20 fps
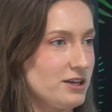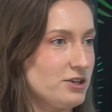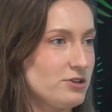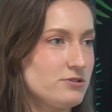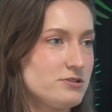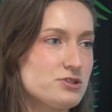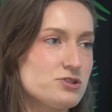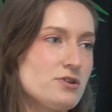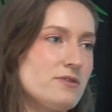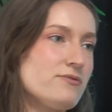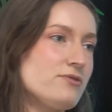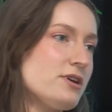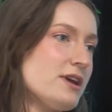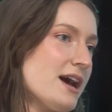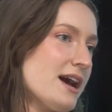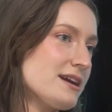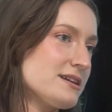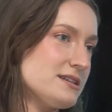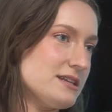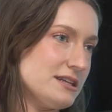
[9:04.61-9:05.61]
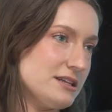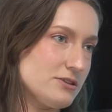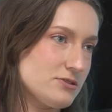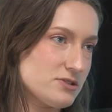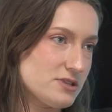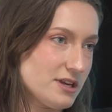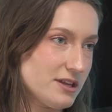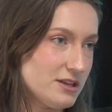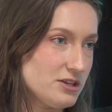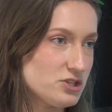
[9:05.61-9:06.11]
Like, you're just overreacting.
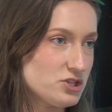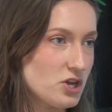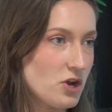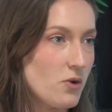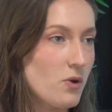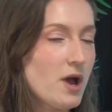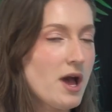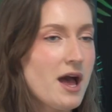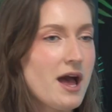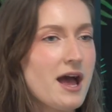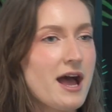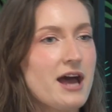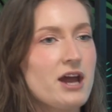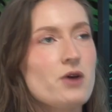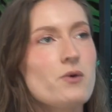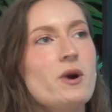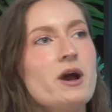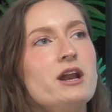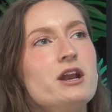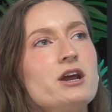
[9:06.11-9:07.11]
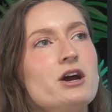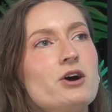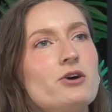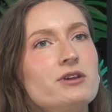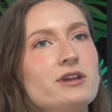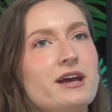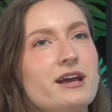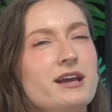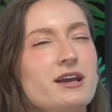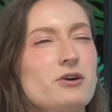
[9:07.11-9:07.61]
There's nothing. So how do I know,
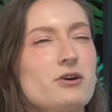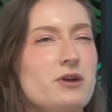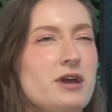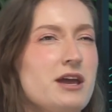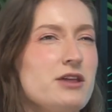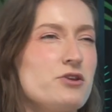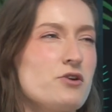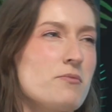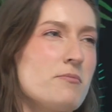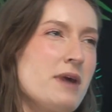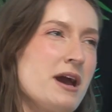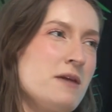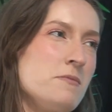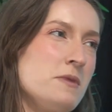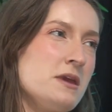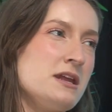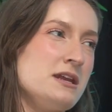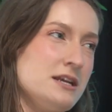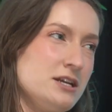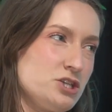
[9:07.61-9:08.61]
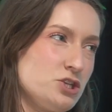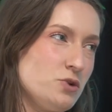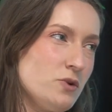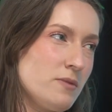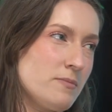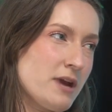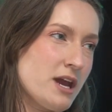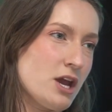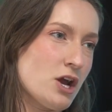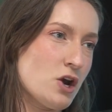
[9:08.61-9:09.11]
like, okay, there might be an issue
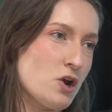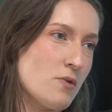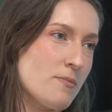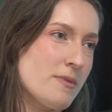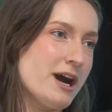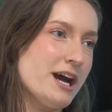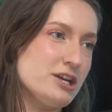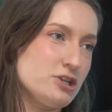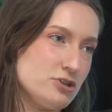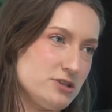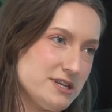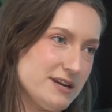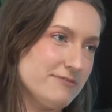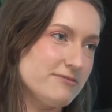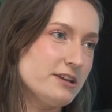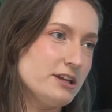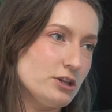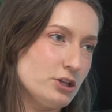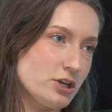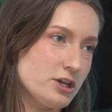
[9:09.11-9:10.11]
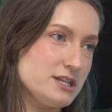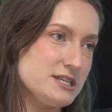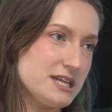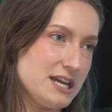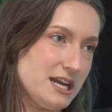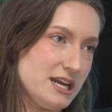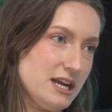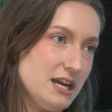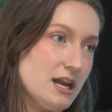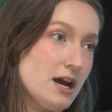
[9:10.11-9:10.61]
in my home. I should definitely look into
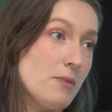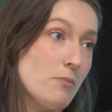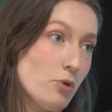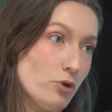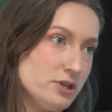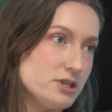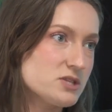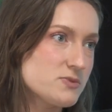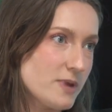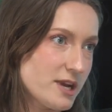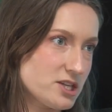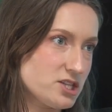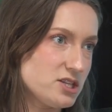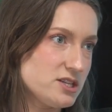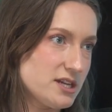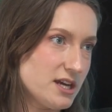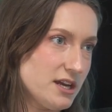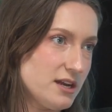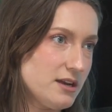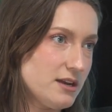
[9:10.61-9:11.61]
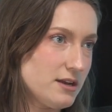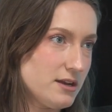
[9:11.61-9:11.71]
getting a mold inspection done.